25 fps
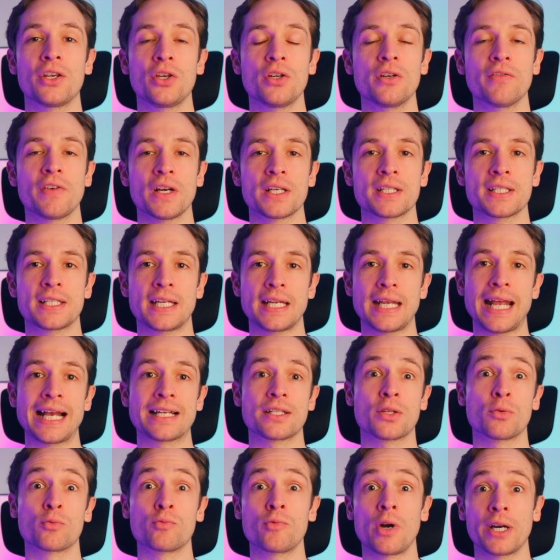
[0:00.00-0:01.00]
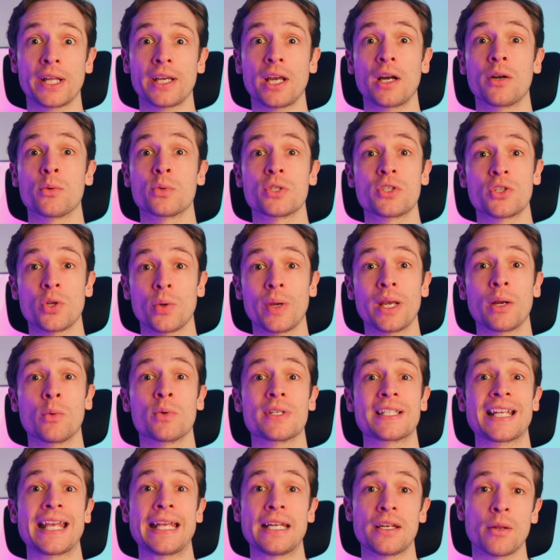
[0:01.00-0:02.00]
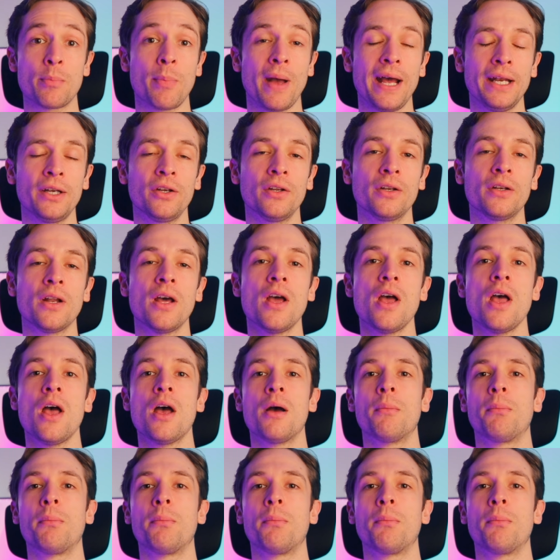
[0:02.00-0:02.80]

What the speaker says: university as the running I was doing was independent,